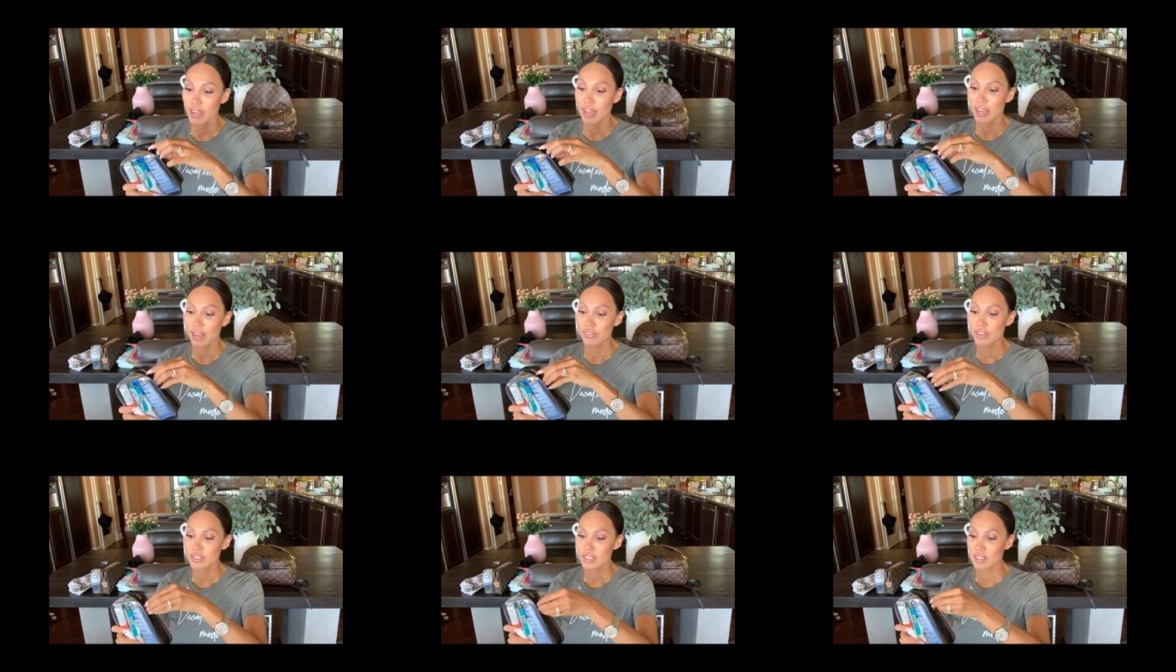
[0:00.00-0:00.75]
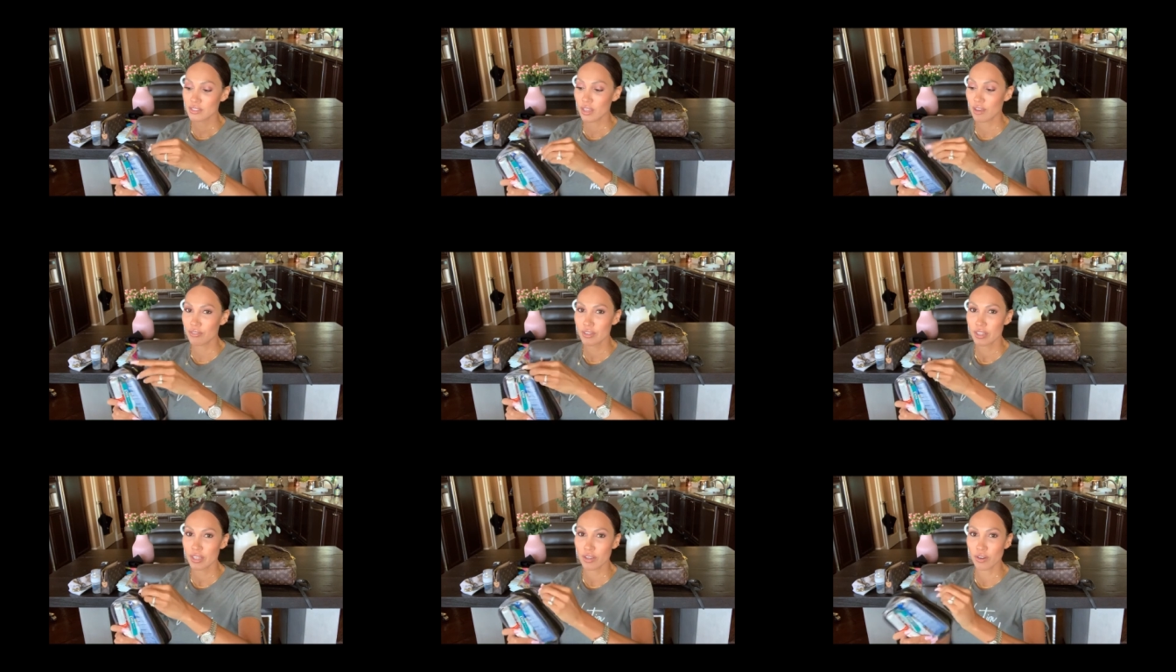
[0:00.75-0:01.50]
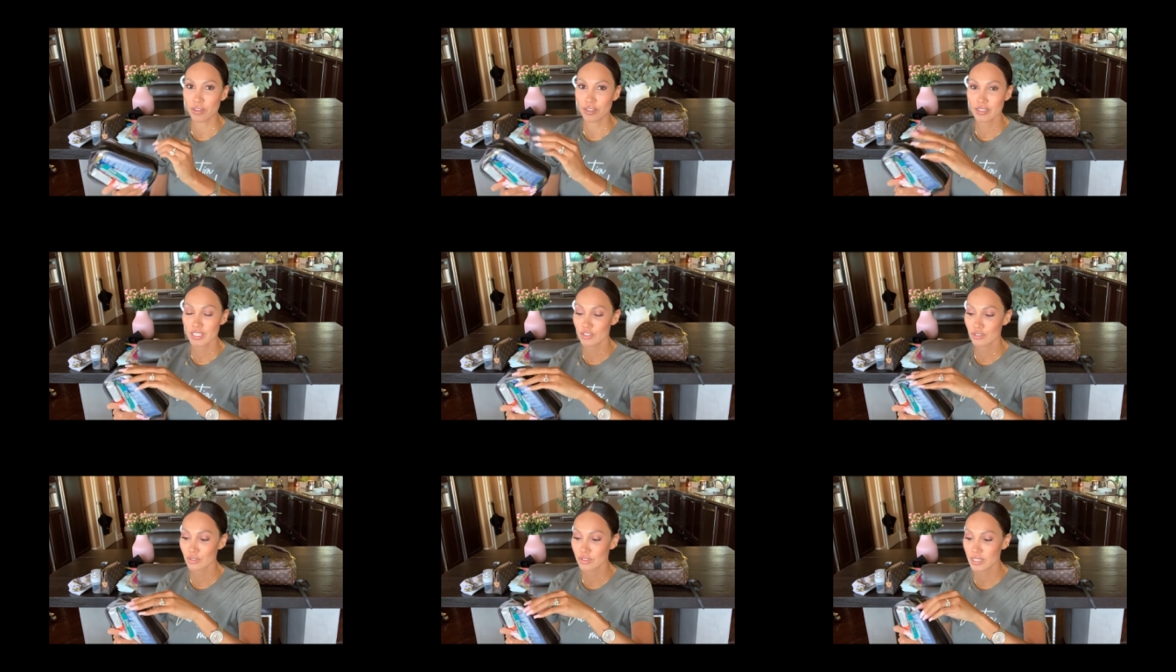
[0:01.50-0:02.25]
And this has everything, all the
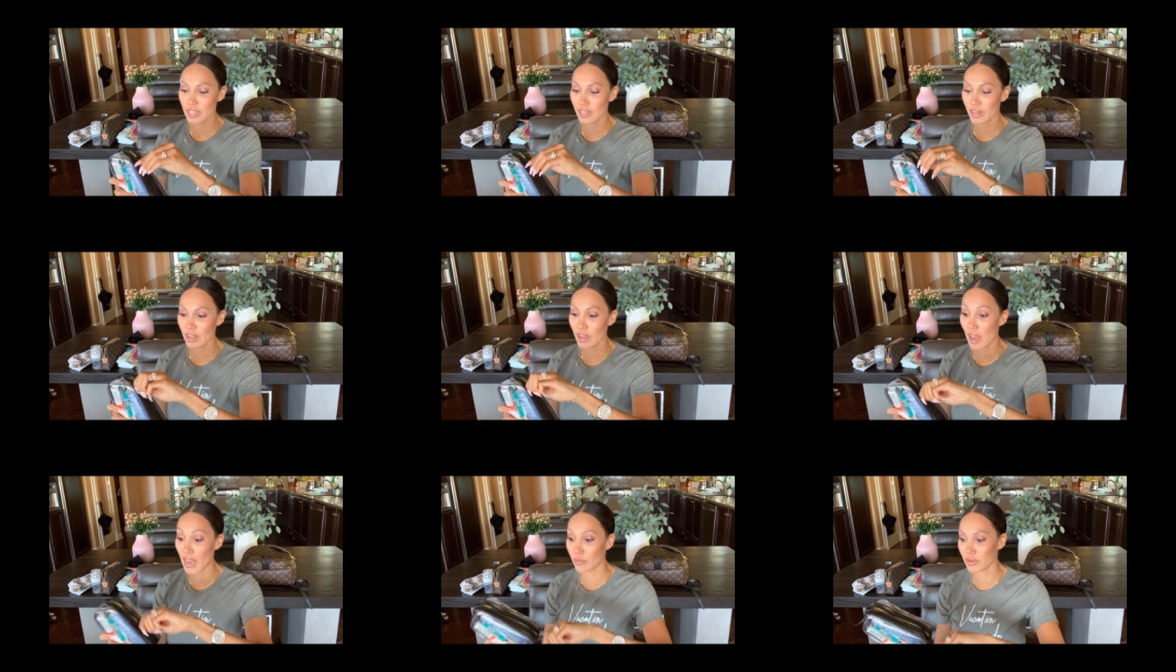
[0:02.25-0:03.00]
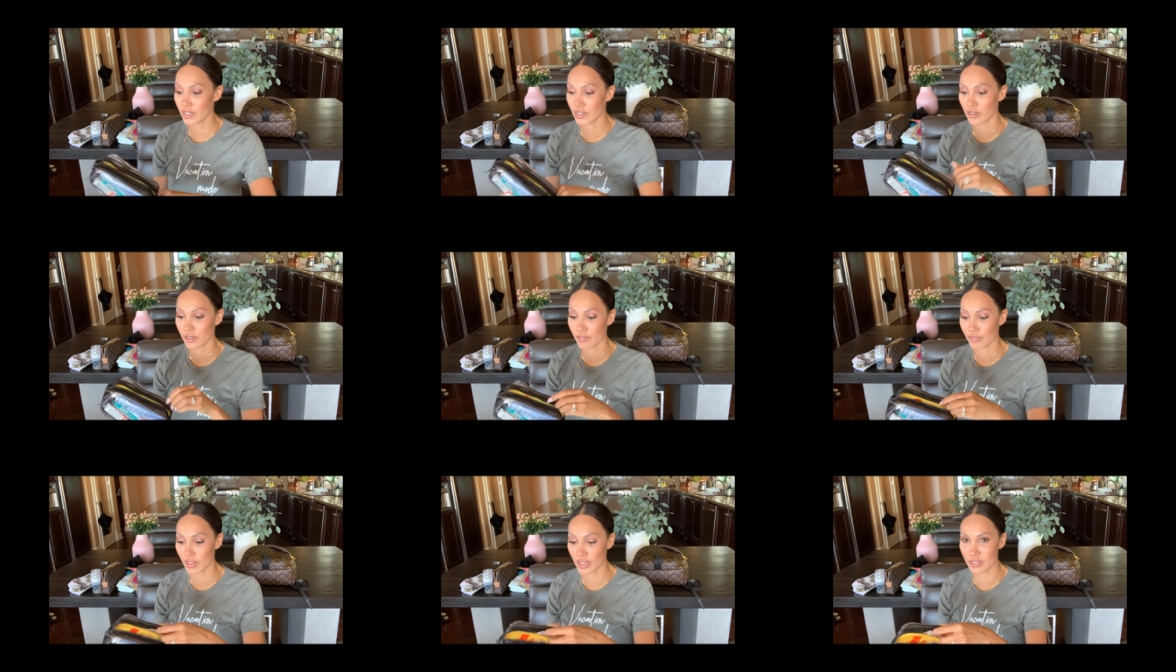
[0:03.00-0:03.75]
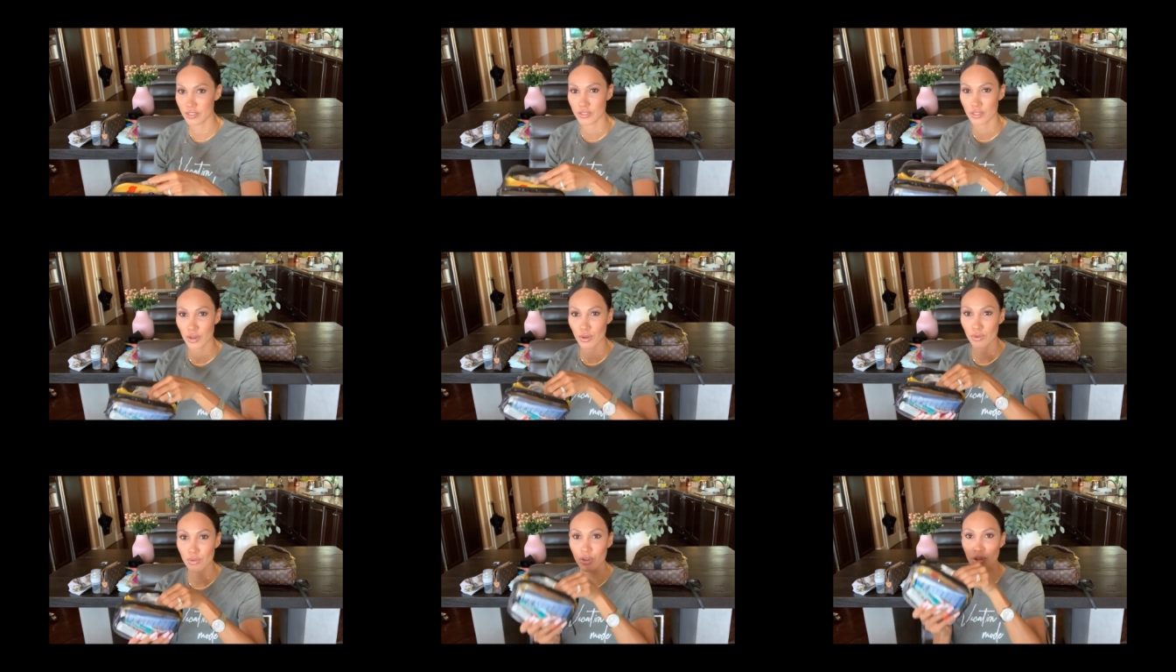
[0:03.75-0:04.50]
essentials that I would need on the flight.
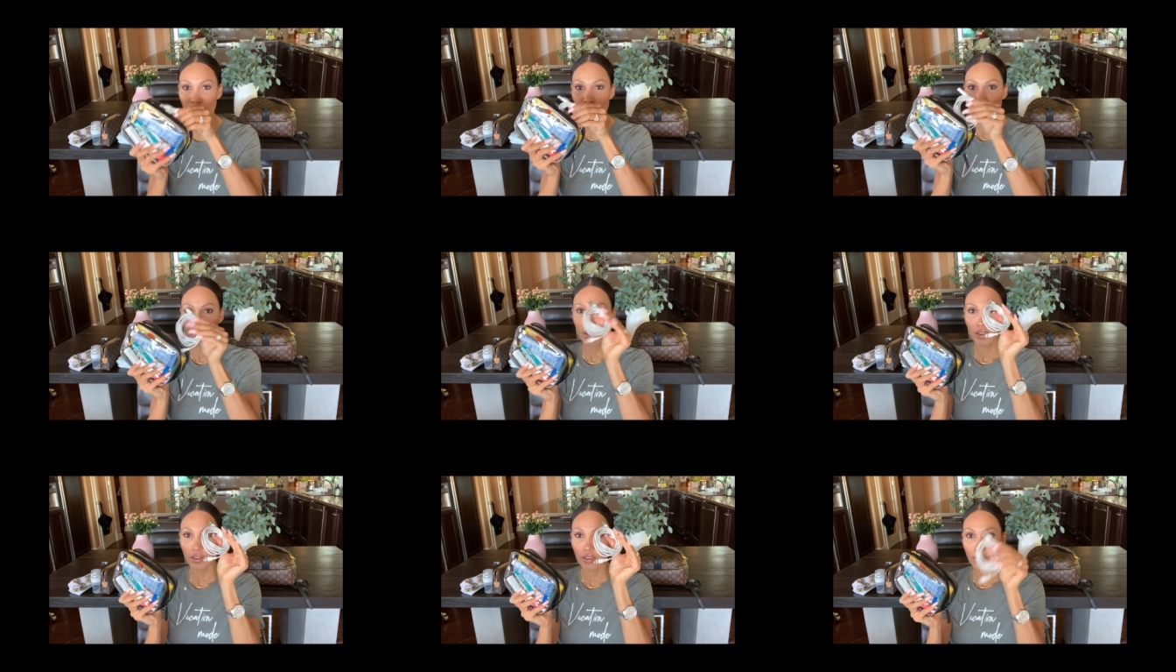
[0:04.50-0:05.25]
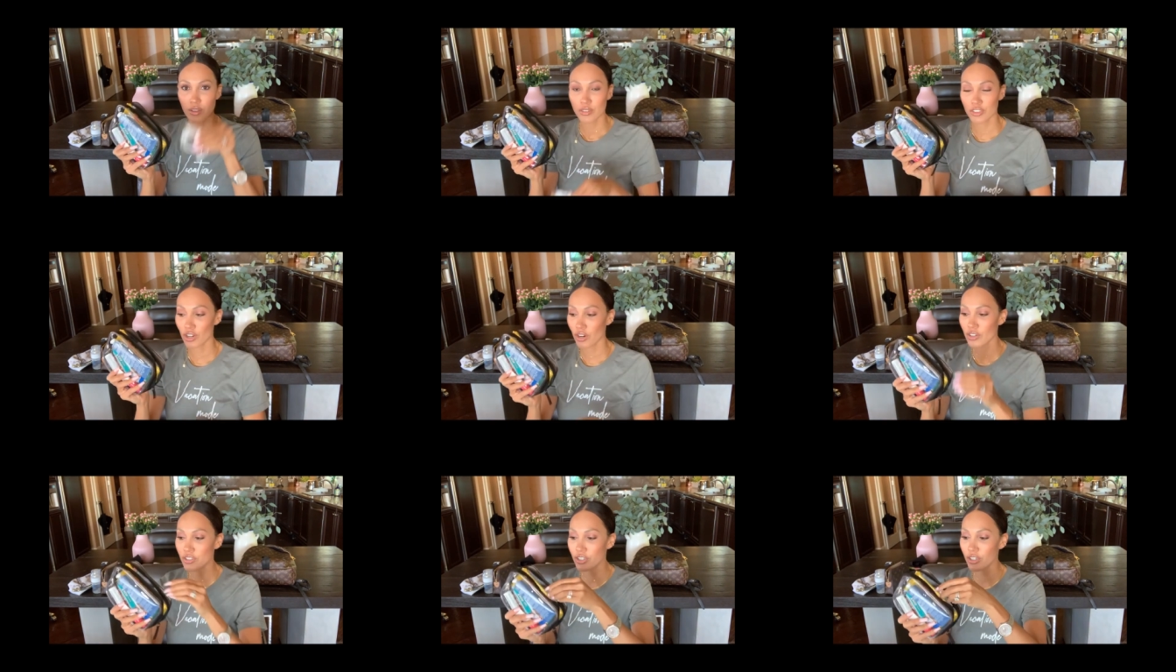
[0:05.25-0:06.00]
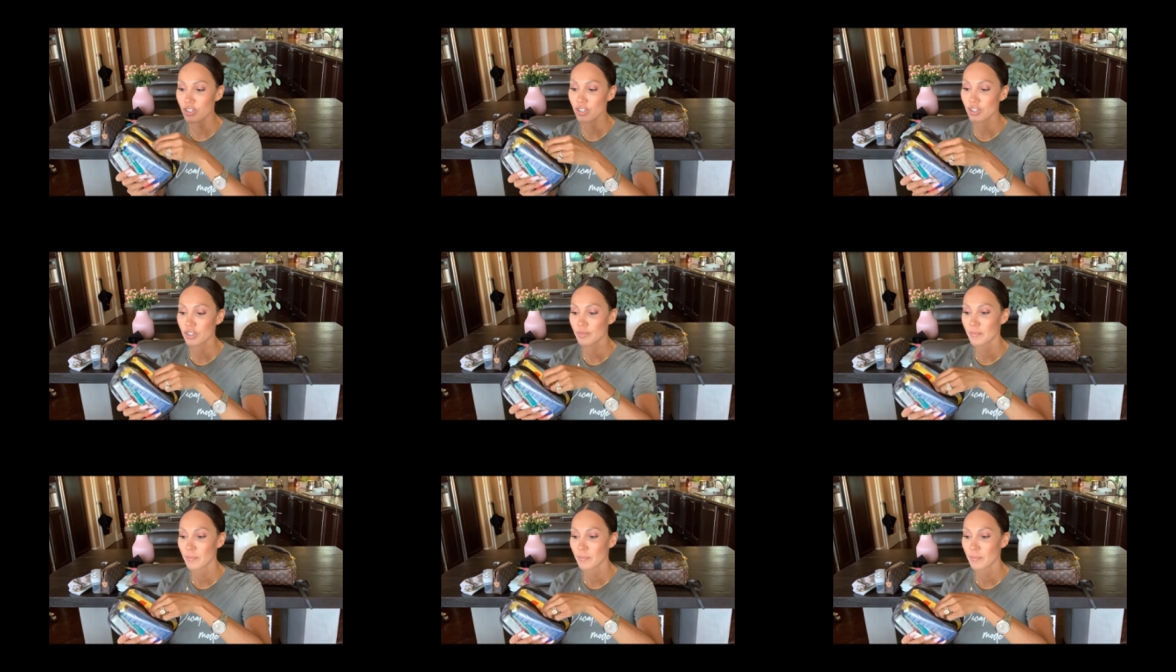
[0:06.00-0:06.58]
So charger,